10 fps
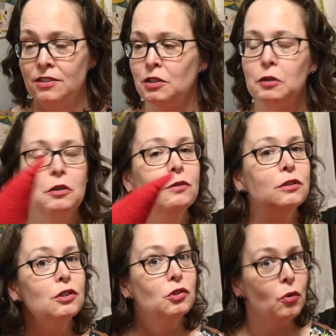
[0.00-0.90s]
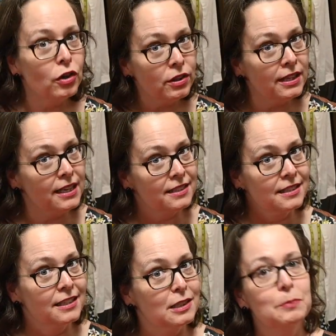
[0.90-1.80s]
So you don't store things in
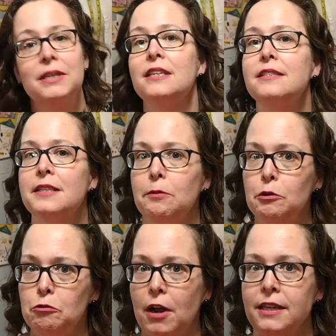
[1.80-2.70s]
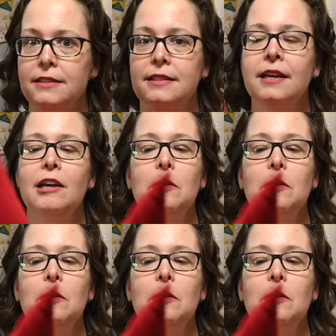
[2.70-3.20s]
this because they would rust,